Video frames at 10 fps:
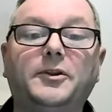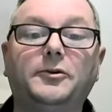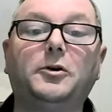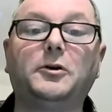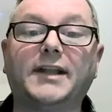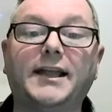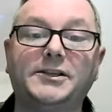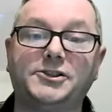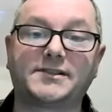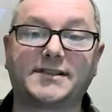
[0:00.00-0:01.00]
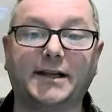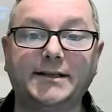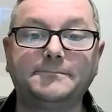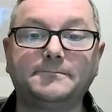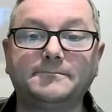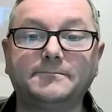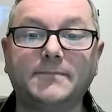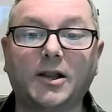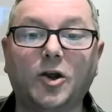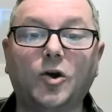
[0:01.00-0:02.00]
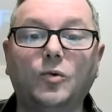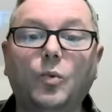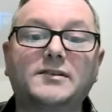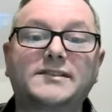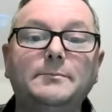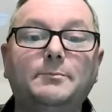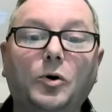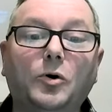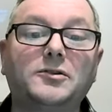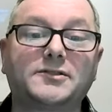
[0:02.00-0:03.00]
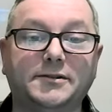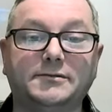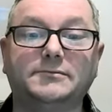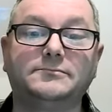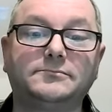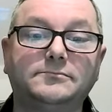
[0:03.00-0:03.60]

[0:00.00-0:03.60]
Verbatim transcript: their own agency, what's important?